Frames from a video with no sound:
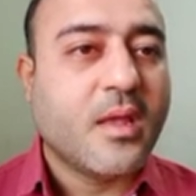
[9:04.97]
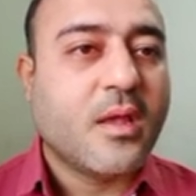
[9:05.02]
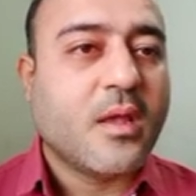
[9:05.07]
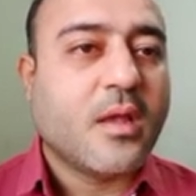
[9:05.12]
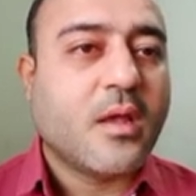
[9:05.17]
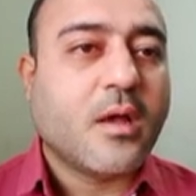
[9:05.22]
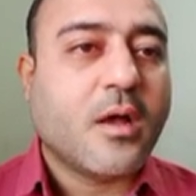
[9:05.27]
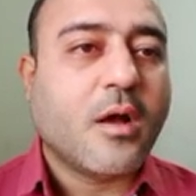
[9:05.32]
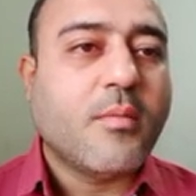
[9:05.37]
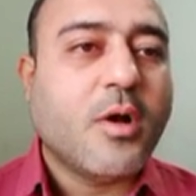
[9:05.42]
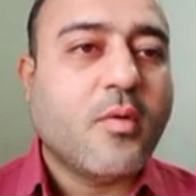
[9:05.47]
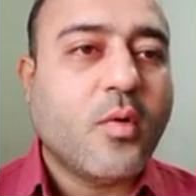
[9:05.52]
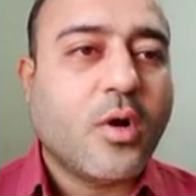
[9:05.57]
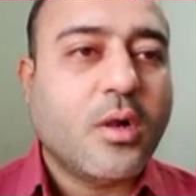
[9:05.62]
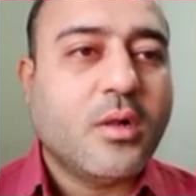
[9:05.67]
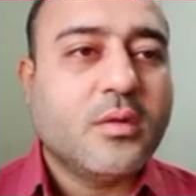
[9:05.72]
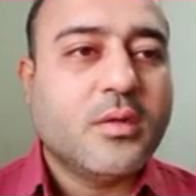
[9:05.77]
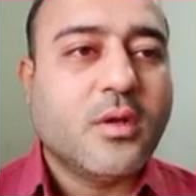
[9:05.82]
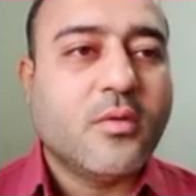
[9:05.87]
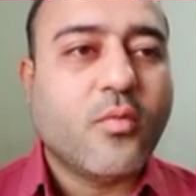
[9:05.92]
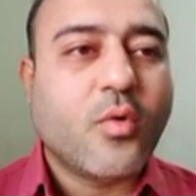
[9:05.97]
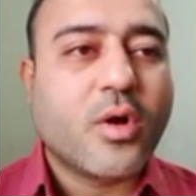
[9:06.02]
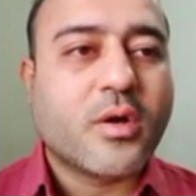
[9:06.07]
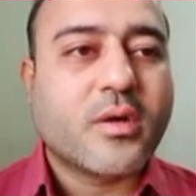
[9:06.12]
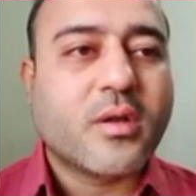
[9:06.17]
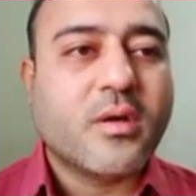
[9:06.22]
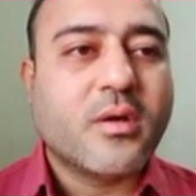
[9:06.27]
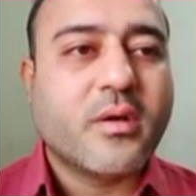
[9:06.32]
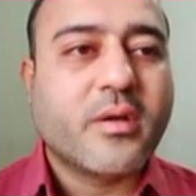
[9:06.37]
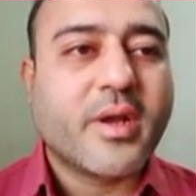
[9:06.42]
above all, the
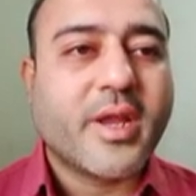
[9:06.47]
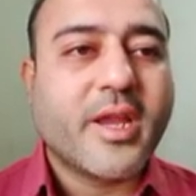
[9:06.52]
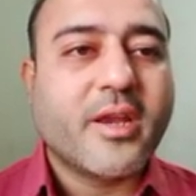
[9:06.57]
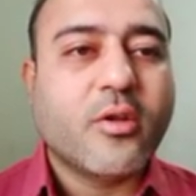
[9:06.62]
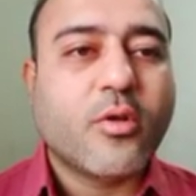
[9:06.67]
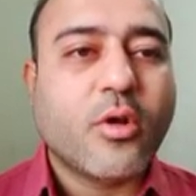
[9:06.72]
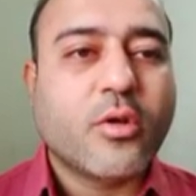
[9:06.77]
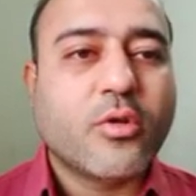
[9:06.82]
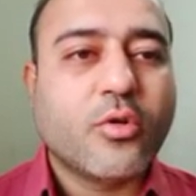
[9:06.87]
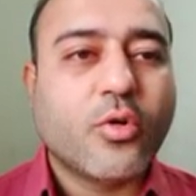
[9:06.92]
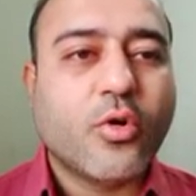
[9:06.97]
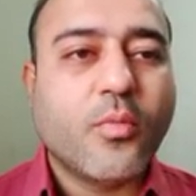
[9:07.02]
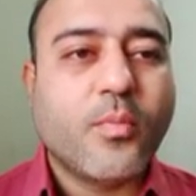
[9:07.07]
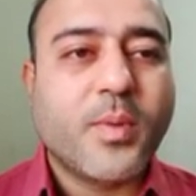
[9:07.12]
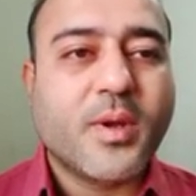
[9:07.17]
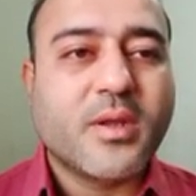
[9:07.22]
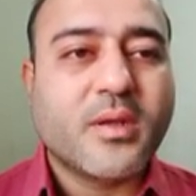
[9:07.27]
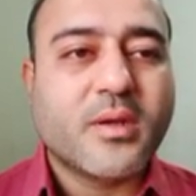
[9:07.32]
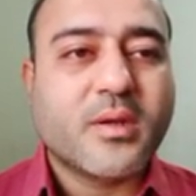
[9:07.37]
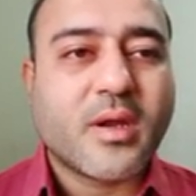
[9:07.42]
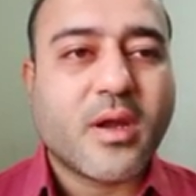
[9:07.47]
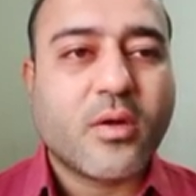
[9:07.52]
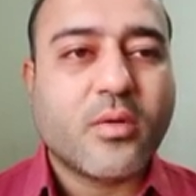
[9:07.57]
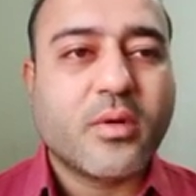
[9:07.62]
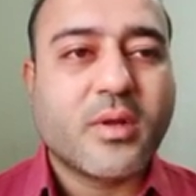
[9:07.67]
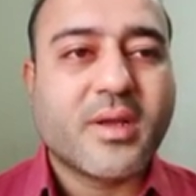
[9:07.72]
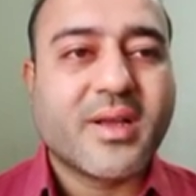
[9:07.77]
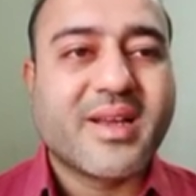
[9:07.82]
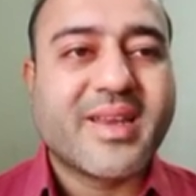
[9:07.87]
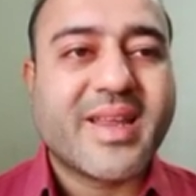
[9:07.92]
water drained on open
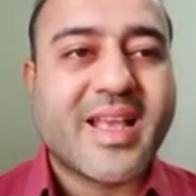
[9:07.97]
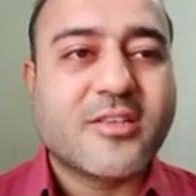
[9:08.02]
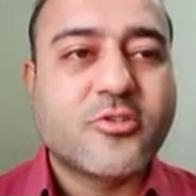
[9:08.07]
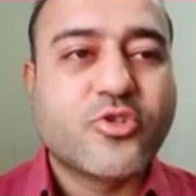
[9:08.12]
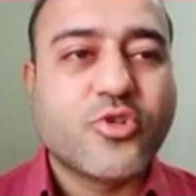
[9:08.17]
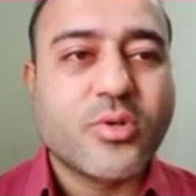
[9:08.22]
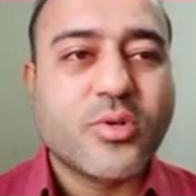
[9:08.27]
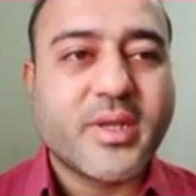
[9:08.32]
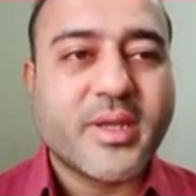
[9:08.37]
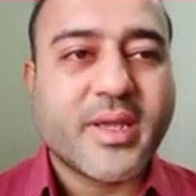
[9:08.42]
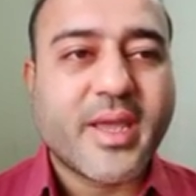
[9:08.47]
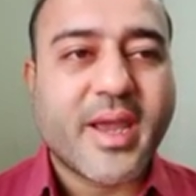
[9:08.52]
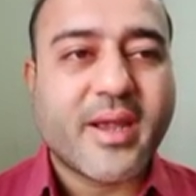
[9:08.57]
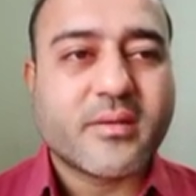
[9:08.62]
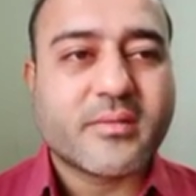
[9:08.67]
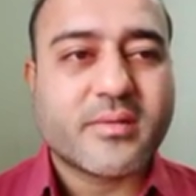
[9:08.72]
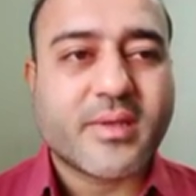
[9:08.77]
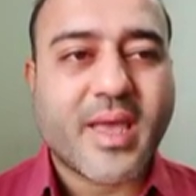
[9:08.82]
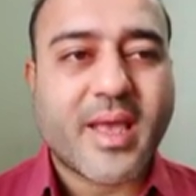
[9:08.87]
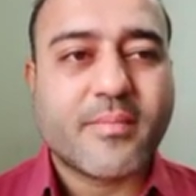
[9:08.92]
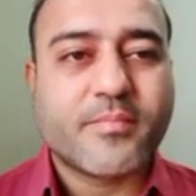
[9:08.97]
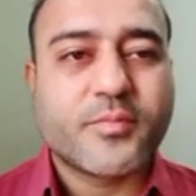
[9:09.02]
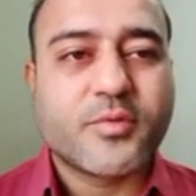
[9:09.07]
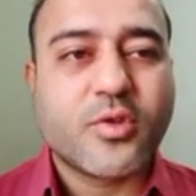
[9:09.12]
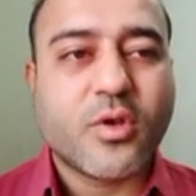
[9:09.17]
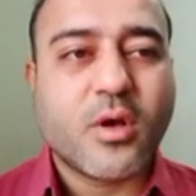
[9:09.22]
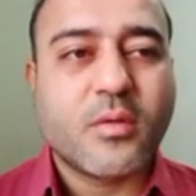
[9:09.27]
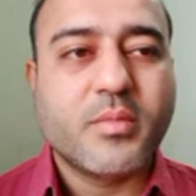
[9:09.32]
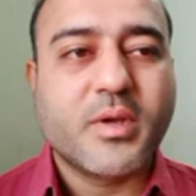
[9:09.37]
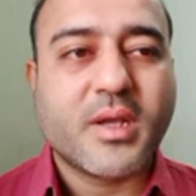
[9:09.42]
ground gradually gets
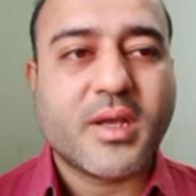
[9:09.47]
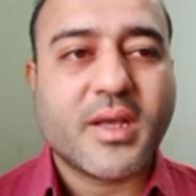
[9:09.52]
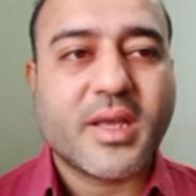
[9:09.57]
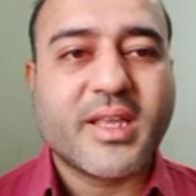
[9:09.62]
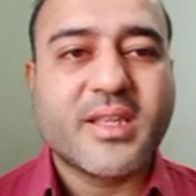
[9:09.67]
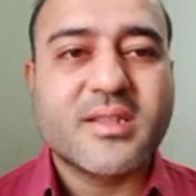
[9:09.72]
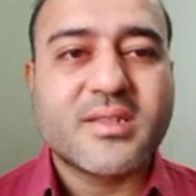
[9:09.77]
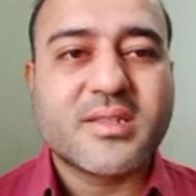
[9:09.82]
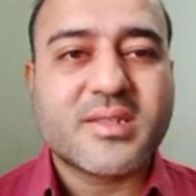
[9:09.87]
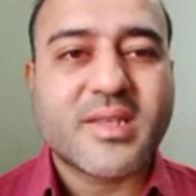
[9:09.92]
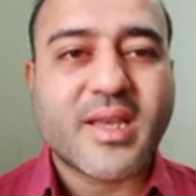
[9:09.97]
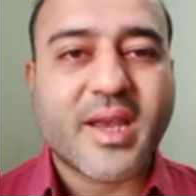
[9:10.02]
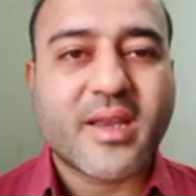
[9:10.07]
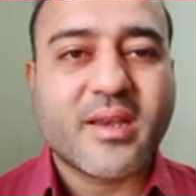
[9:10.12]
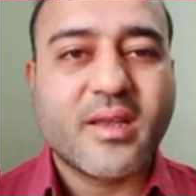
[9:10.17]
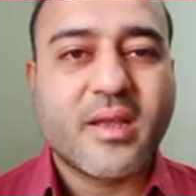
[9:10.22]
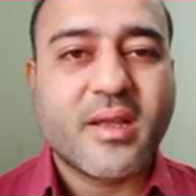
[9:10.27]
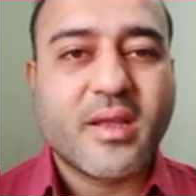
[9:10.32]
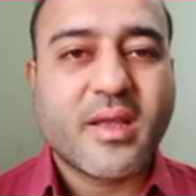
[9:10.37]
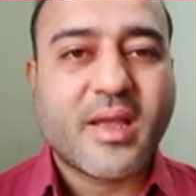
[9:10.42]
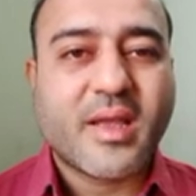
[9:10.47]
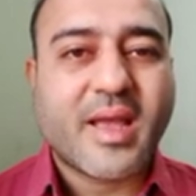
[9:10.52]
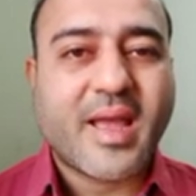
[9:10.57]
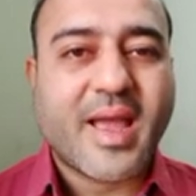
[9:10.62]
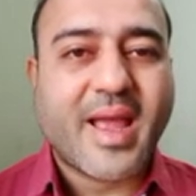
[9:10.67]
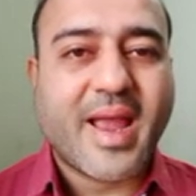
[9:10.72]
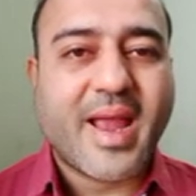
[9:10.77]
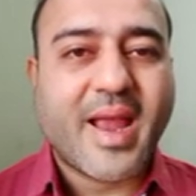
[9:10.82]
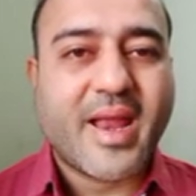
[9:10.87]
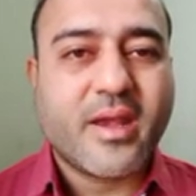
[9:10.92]
absorbed inside
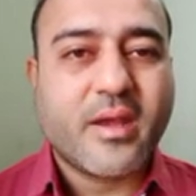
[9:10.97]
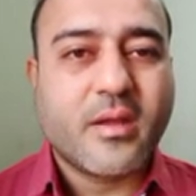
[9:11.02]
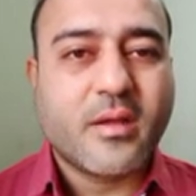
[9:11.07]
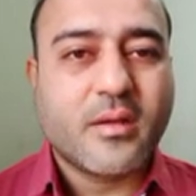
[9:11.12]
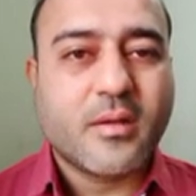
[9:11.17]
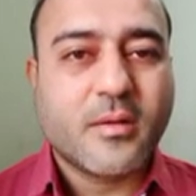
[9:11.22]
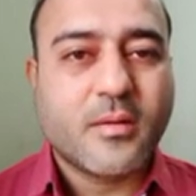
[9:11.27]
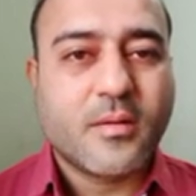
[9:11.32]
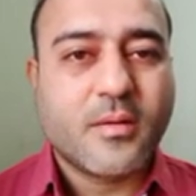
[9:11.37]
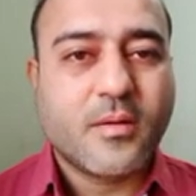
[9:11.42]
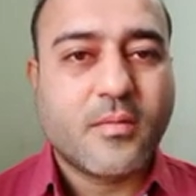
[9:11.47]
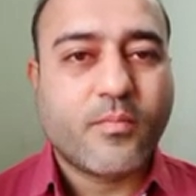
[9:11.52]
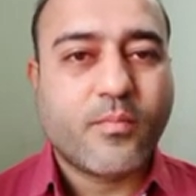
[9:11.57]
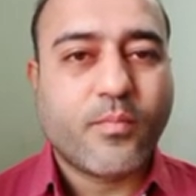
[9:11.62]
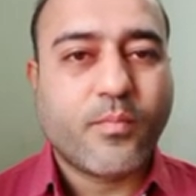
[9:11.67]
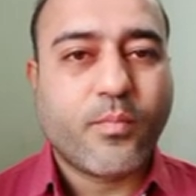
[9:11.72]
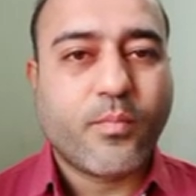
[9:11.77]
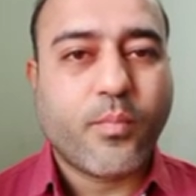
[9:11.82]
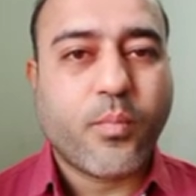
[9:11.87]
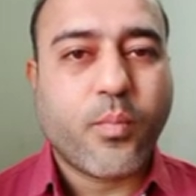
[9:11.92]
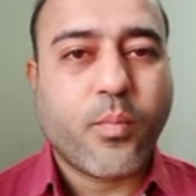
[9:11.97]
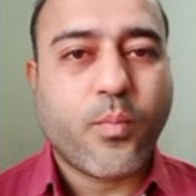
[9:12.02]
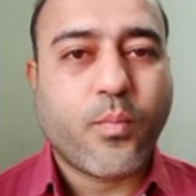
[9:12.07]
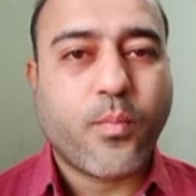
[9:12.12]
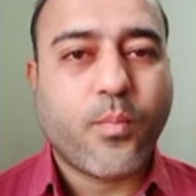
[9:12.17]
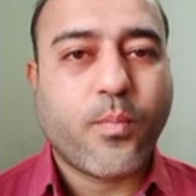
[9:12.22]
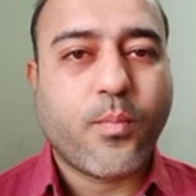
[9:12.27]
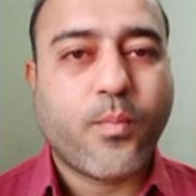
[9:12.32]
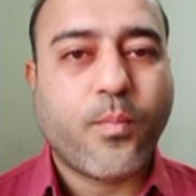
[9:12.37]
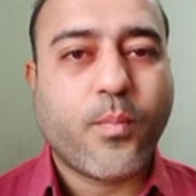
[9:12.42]
and
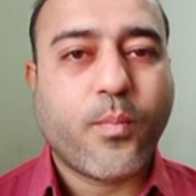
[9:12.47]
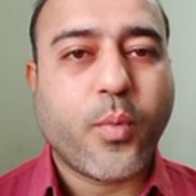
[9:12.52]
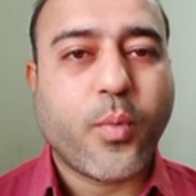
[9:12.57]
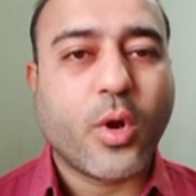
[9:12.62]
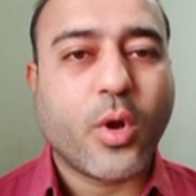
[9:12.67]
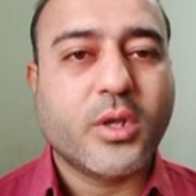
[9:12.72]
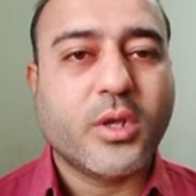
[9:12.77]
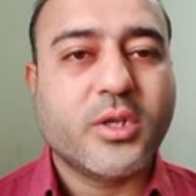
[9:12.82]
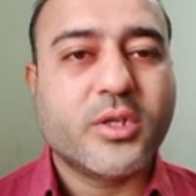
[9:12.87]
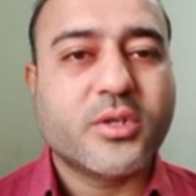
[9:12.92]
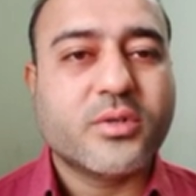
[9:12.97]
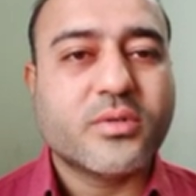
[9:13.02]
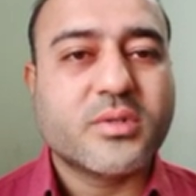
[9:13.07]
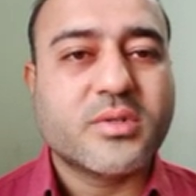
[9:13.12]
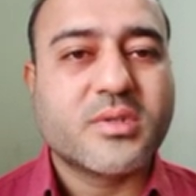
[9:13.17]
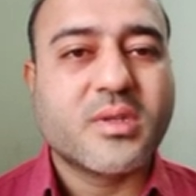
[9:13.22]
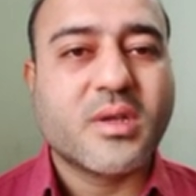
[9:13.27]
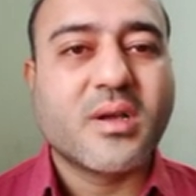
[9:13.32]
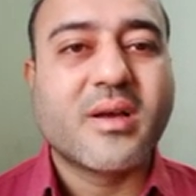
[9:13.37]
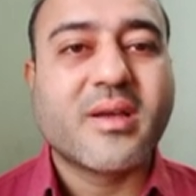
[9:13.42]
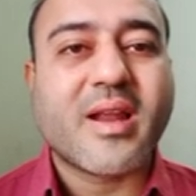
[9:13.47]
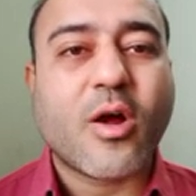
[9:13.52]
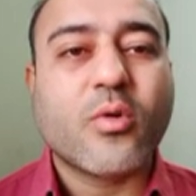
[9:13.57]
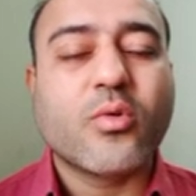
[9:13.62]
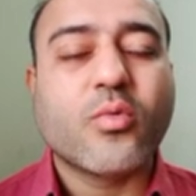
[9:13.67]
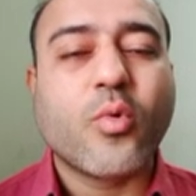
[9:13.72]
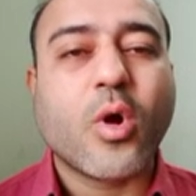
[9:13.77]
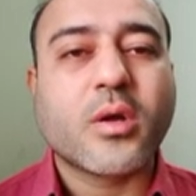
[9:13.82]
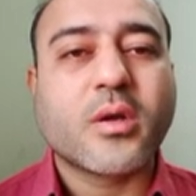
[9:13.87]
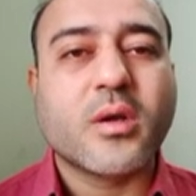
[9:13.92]
pollutes the
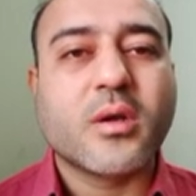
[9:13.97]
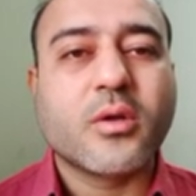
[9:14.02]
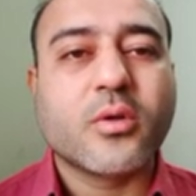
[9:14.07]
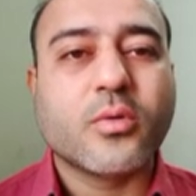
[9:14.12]
groundwater too.